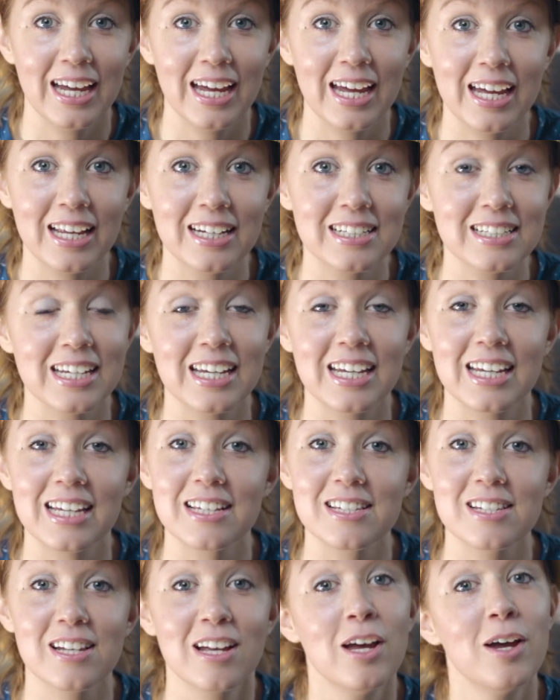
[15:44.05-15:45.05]
It
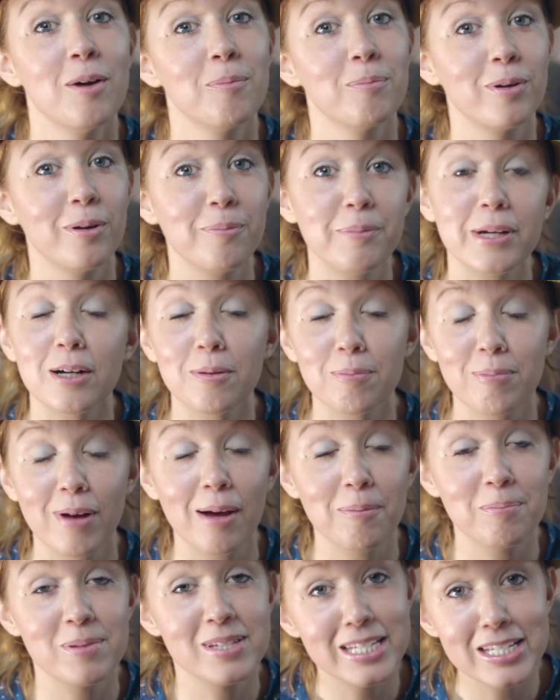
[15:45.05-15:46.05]
is Premier
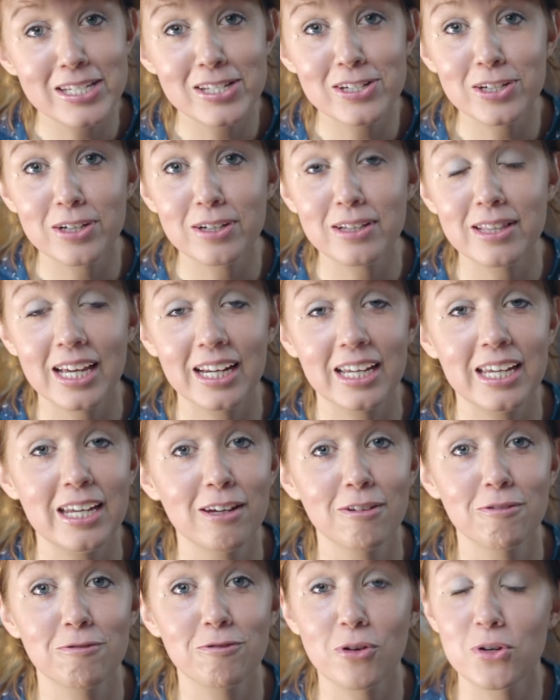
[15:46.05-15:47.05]
Pup's sister that he
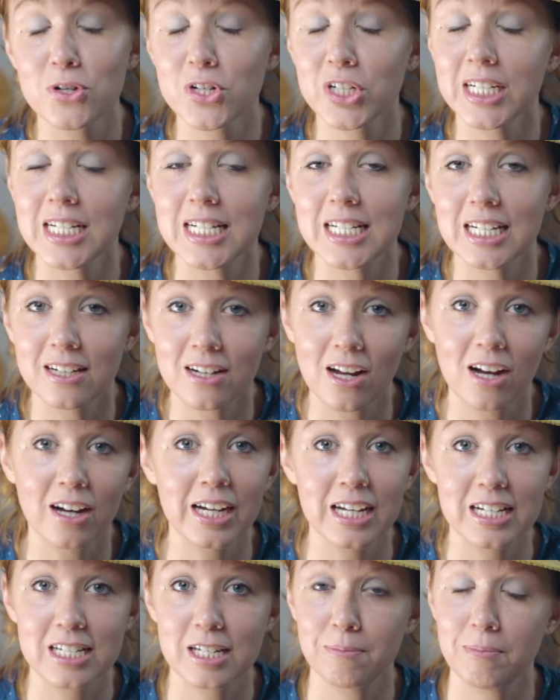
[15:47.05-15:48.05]
unfortunately did
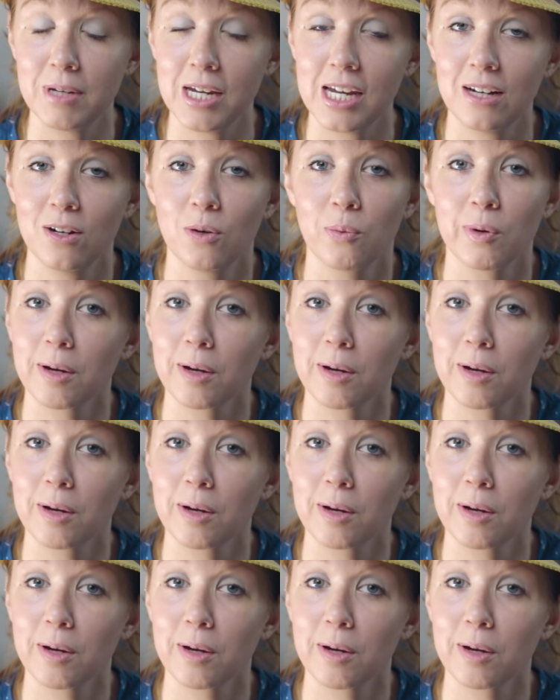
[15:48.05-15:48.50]
not get to meet.